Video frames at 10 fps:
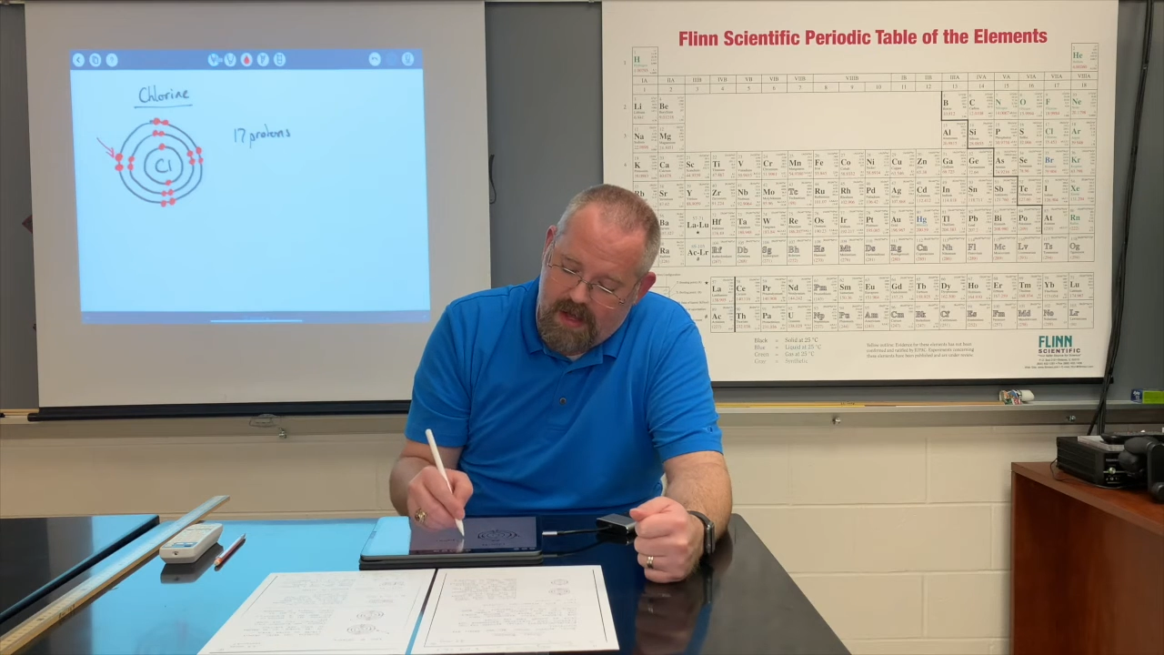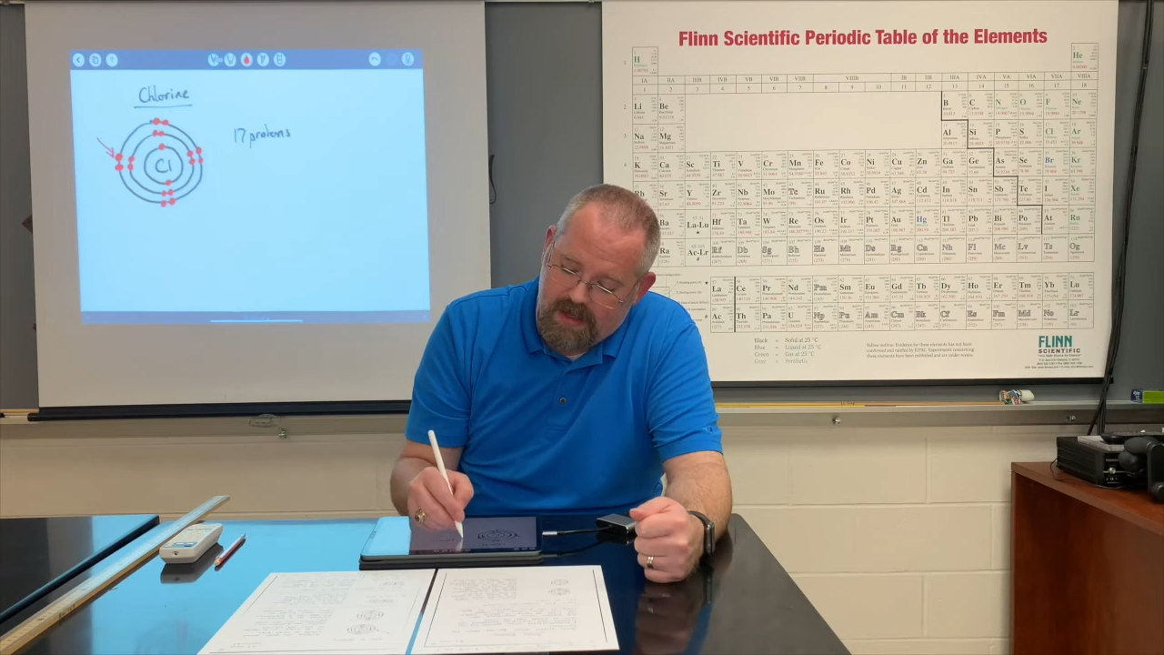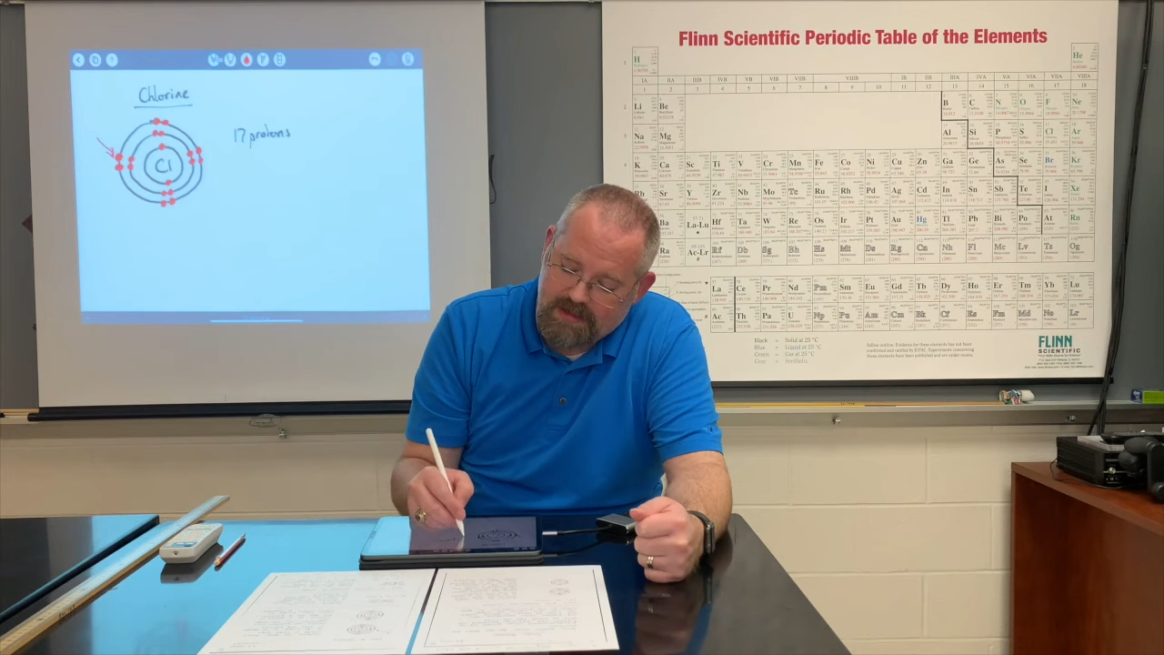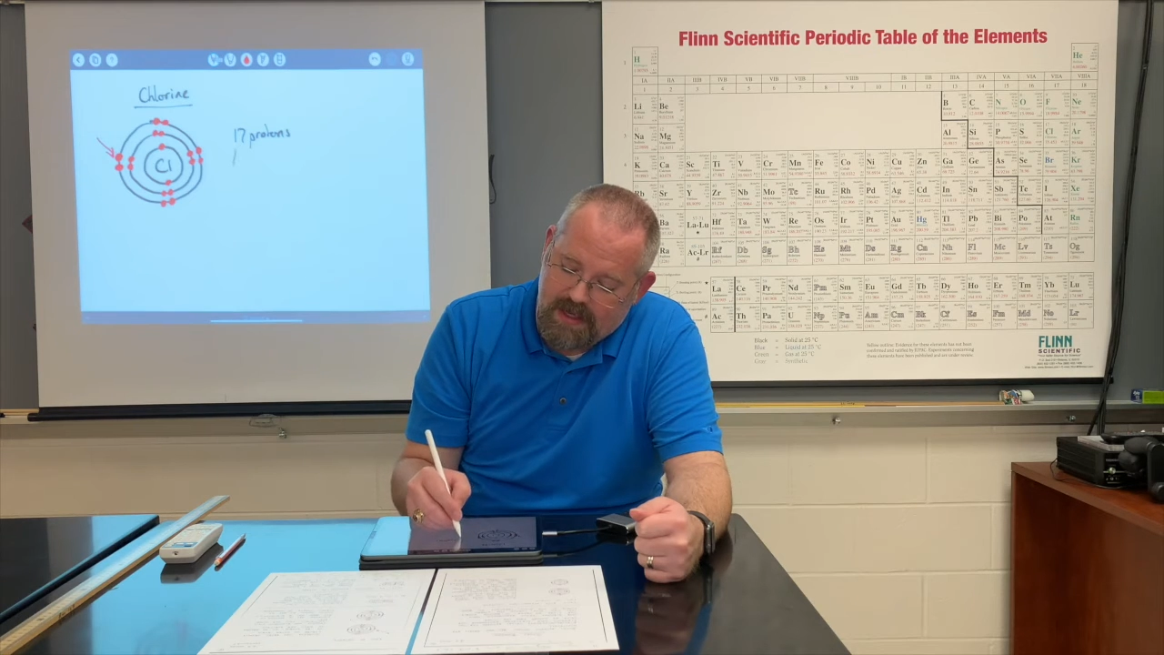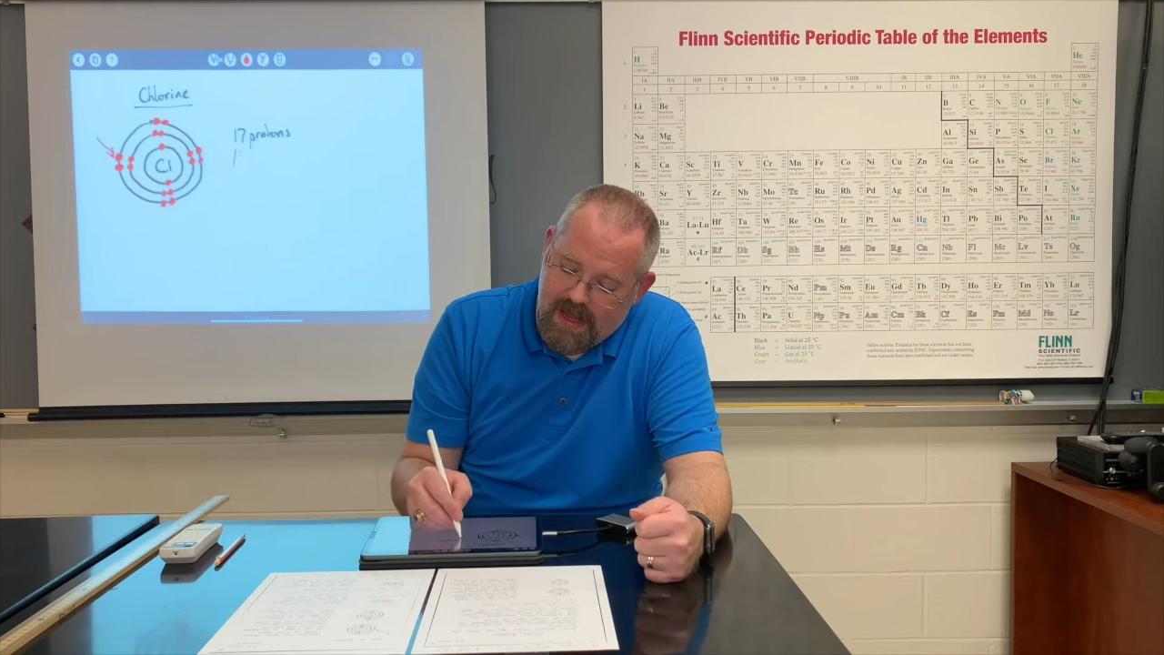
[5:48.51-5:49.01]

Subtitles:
has